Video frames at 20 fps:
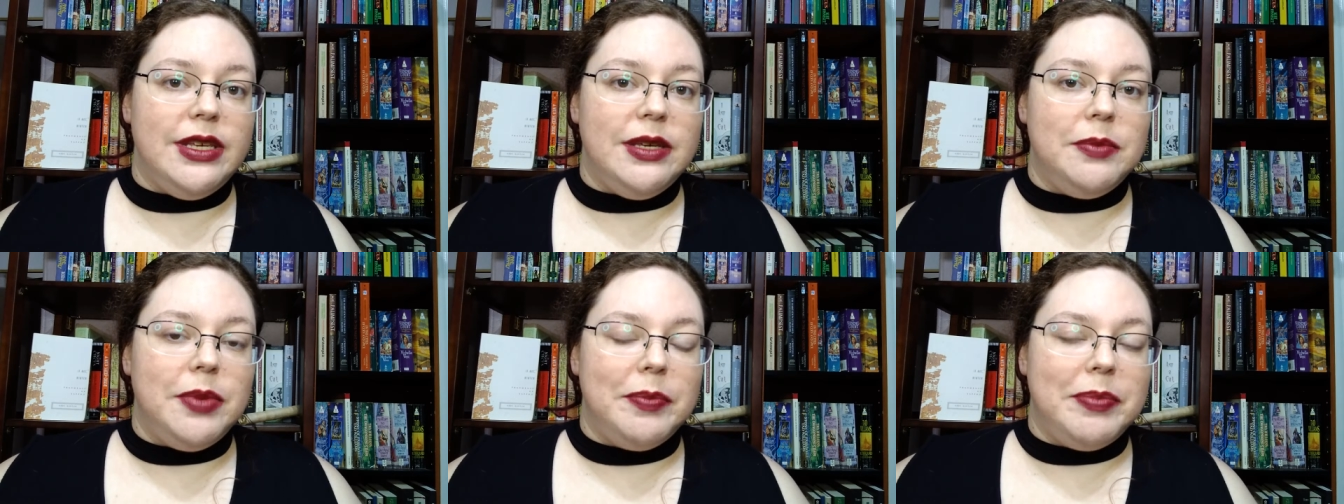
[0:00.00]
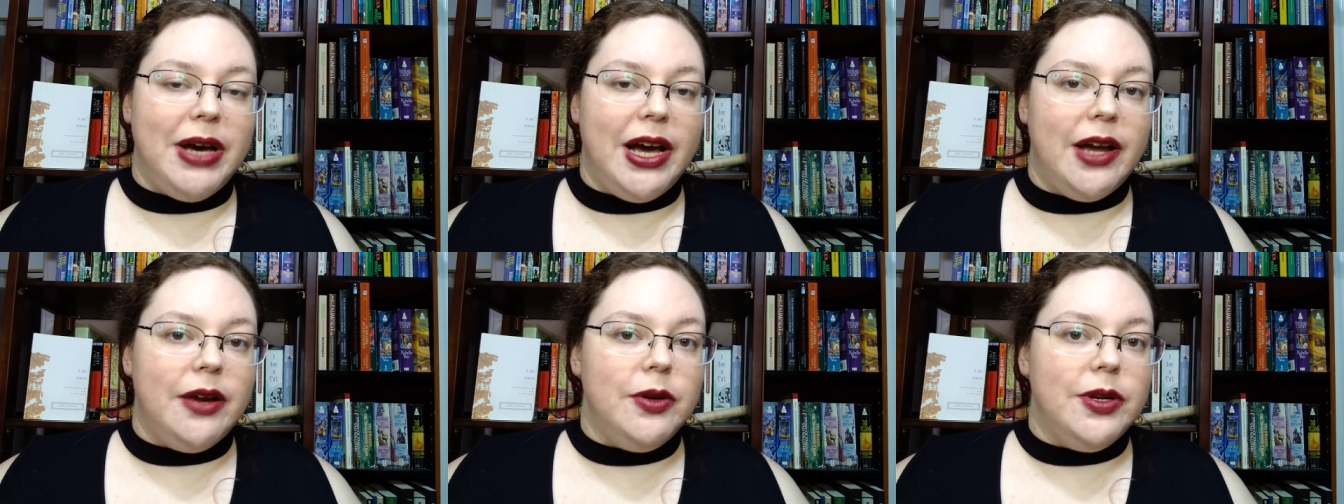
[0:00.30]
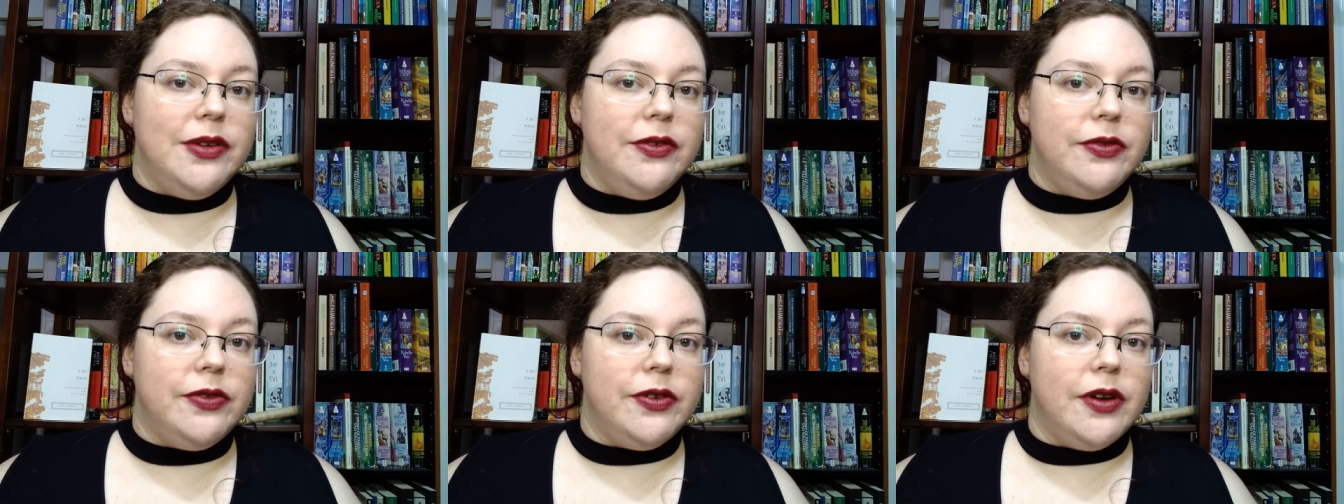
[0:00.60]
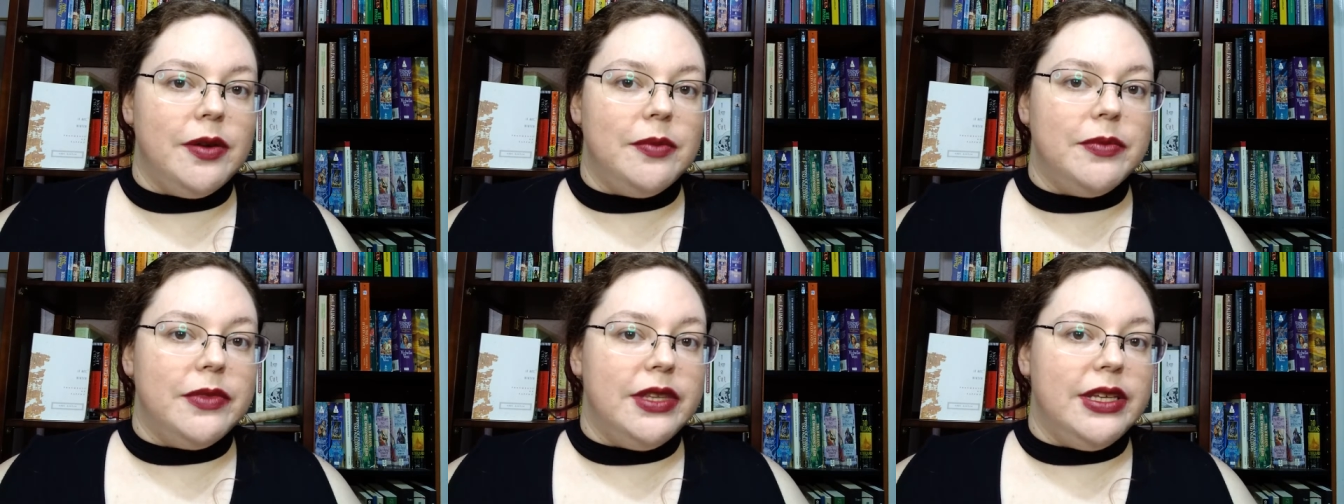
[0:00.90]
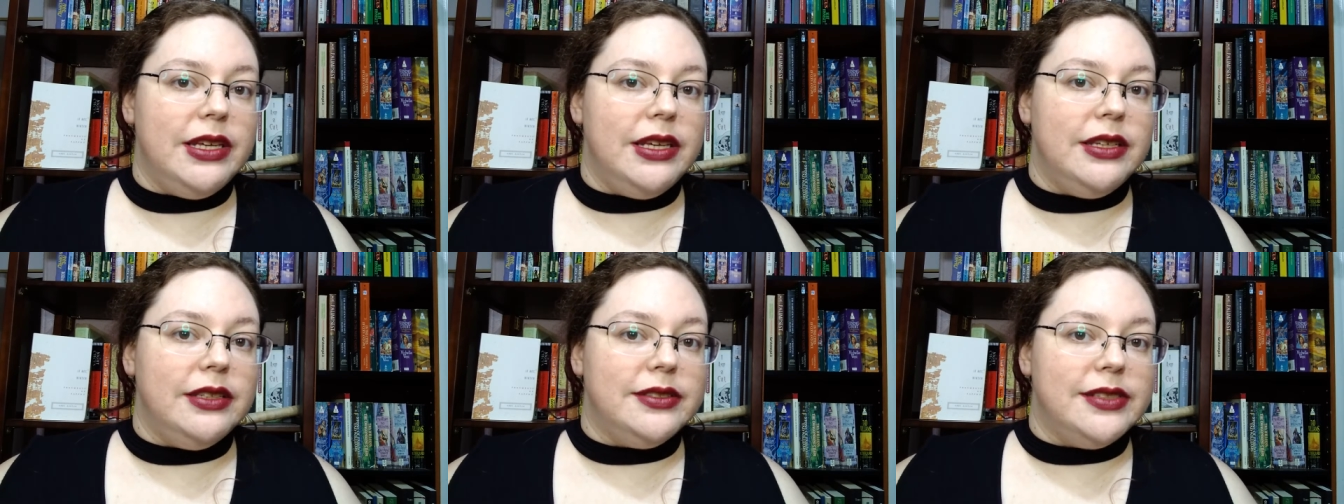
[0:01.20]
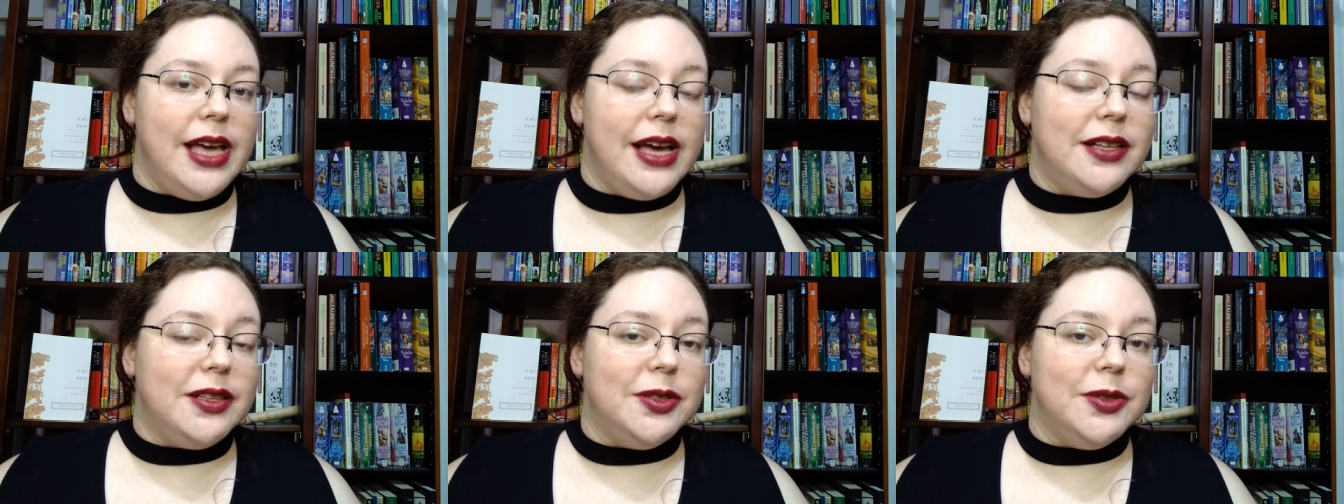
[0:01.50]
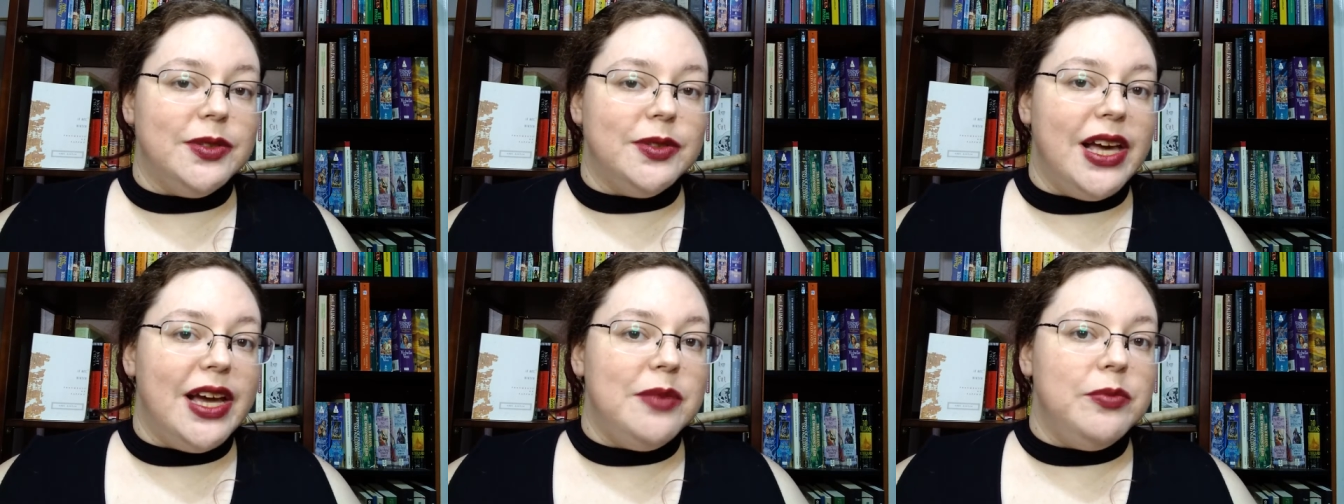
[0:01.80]
the papyri from the
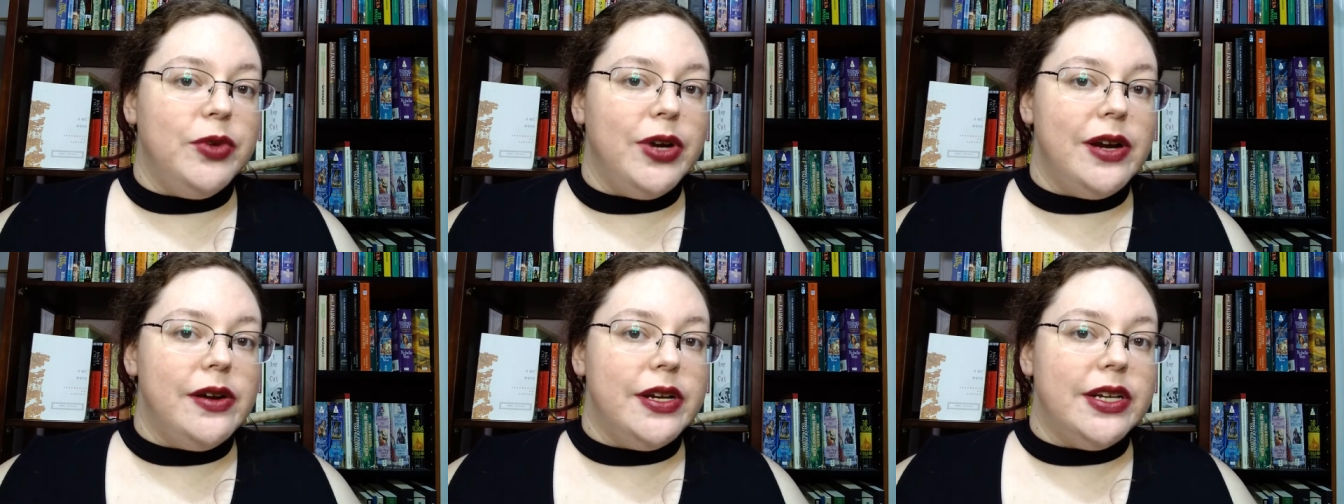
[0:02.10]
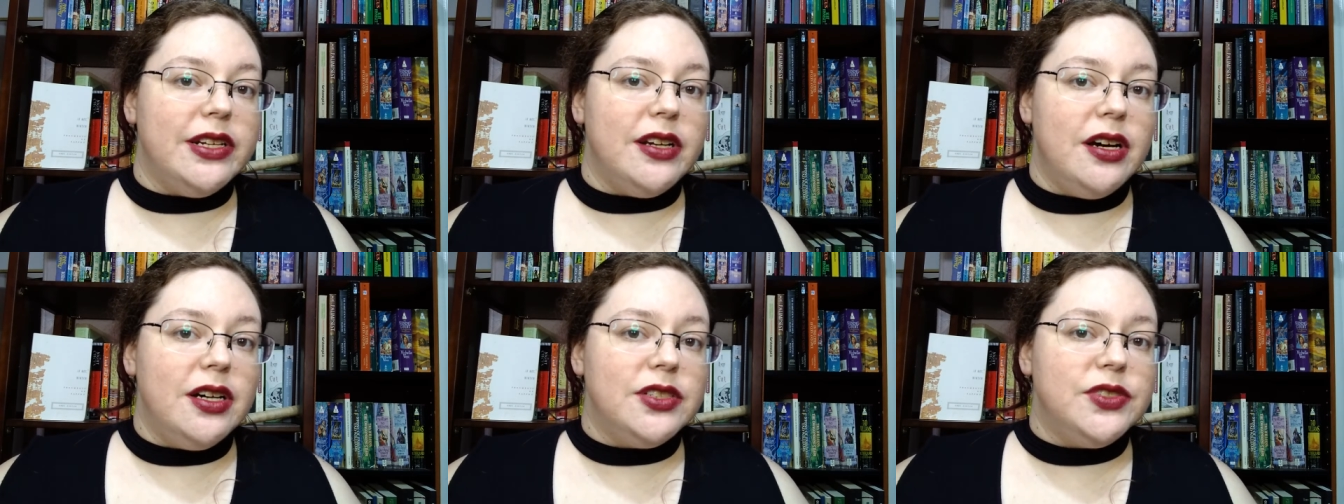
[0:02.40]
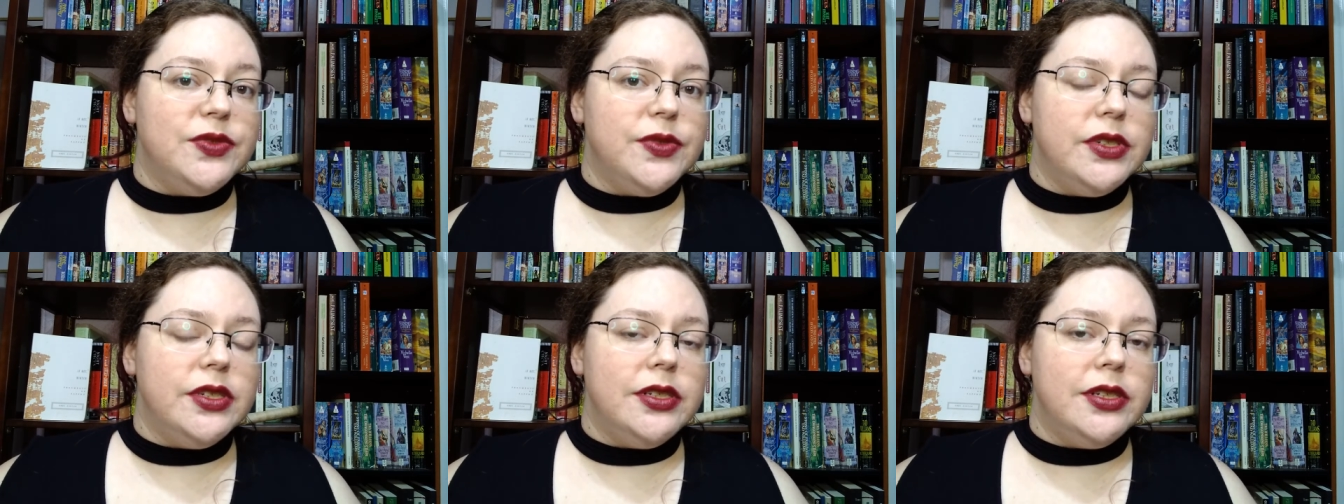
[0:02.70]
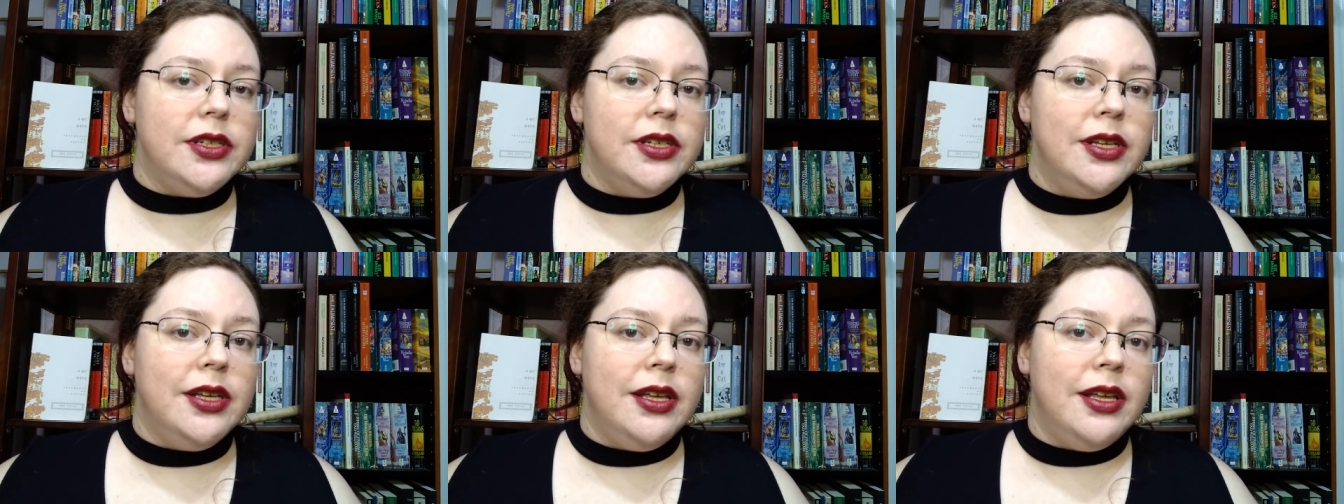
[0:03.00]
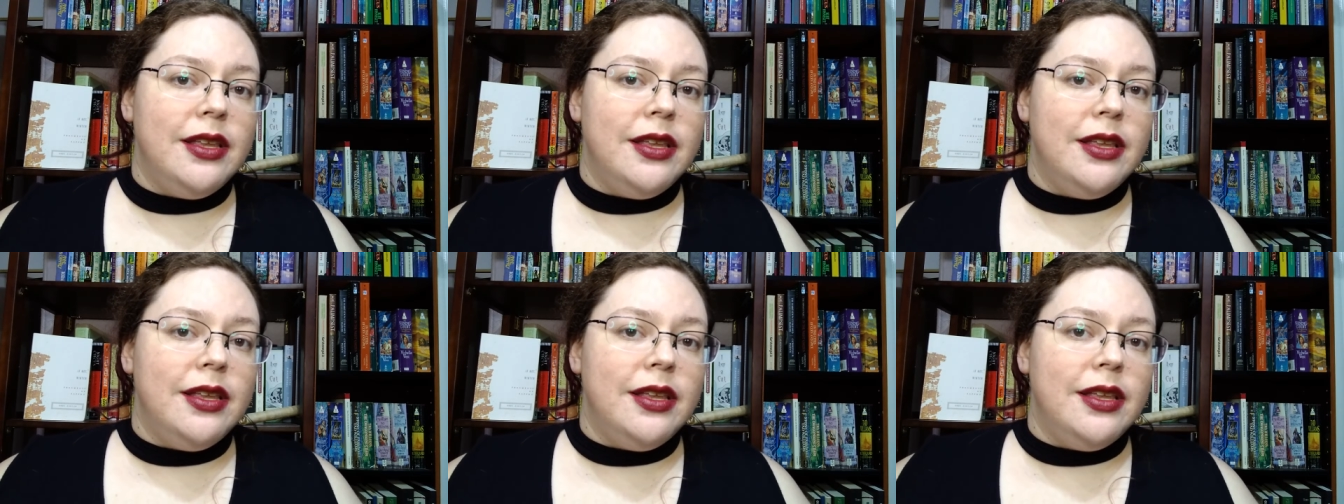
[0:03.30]
Sackler Library at Oxford,